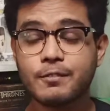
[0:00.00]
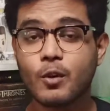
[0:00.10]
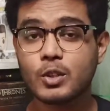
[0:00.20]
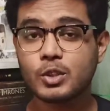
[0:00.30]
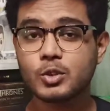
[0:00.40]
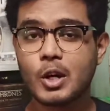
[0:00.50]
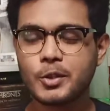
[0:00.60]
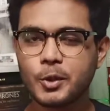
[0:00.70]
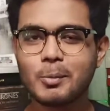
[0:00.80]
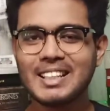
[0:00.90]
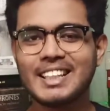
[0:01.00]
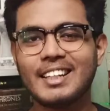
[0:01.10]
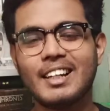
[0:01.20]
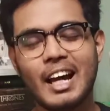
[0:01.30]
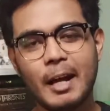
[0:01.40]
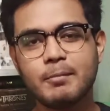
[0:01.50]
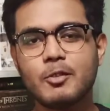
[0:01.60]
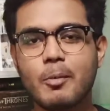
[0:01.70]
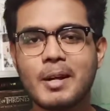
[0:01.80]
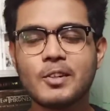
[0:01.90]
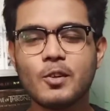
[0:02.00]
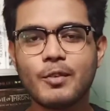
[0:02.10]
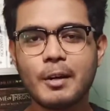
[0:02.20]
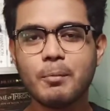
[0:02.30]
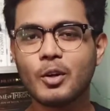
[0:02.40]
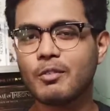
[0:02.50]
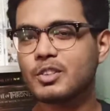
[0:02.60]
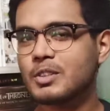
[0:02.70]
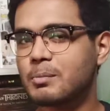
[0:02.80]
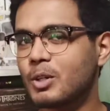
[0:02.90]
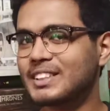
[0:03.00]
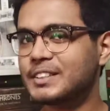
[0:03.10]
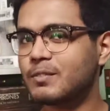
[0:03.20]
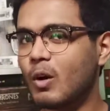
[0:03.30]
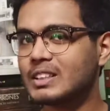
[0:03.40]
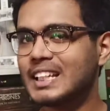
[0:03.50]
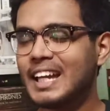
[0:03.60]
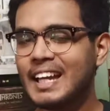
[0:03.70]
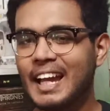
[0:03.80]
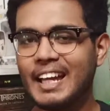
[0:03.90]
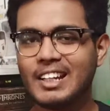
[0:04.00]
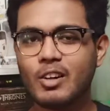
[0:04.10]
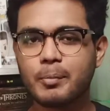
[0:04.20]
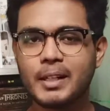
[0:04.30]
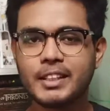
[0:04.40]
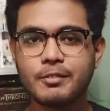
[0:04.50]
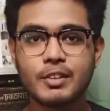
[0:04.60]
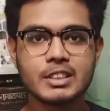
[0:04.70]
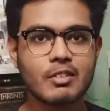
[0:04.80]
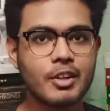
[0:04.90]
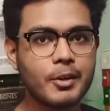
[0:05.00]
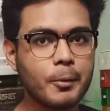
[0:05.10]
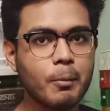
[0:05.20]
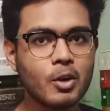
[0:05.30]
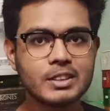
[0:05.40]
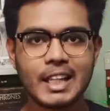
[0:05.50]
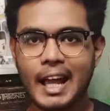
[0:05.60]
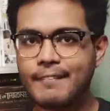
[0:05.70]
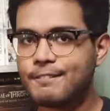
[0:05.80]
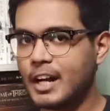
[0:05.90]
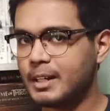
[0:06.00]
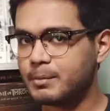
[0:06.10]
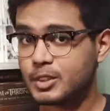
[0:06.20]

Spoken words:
For those who are new to my channel, I'm Divyaman. You will find book reviews, unboxings, vlogs, and a lot many other fun stuff related to books and fandoms.